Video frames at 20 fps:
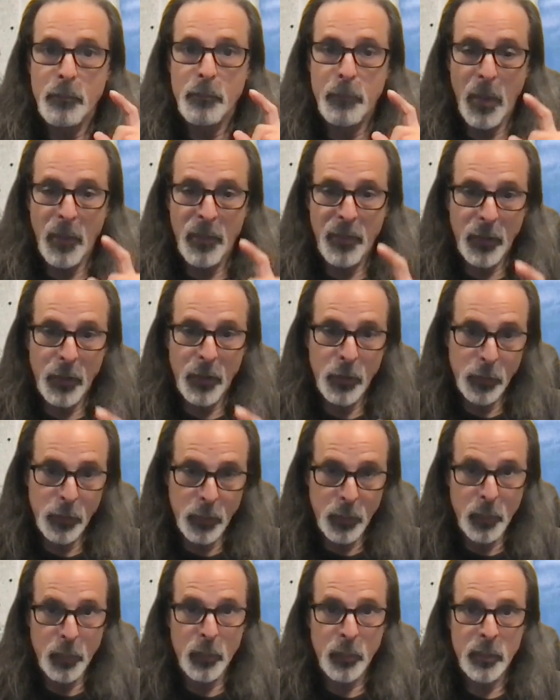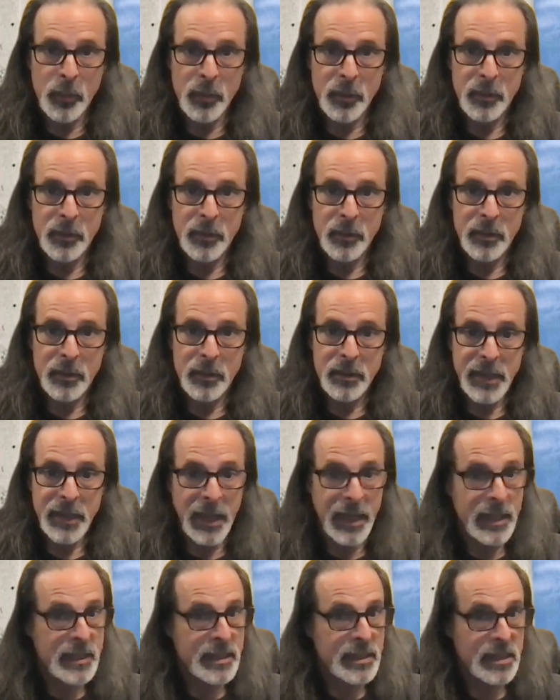But The Who
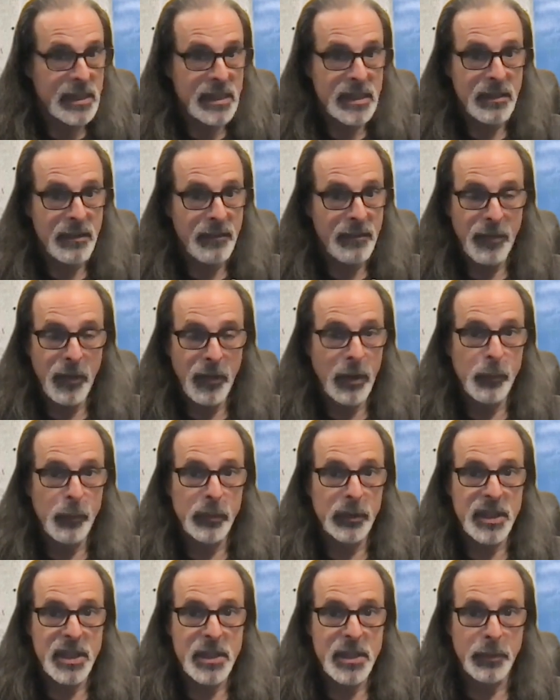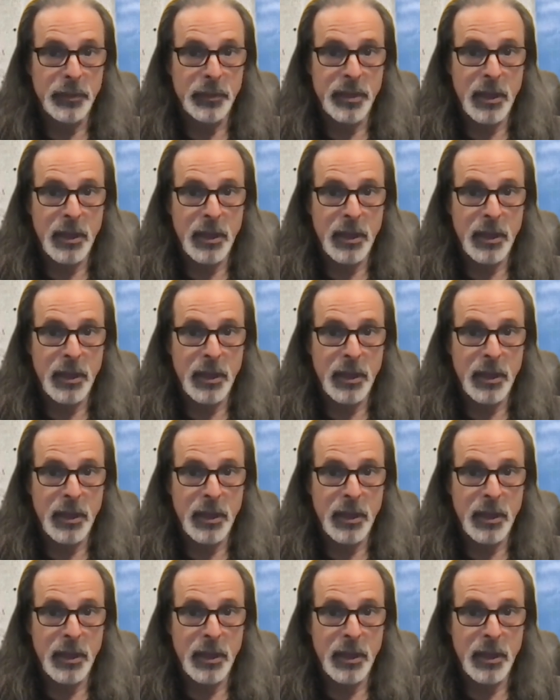takes this very releasable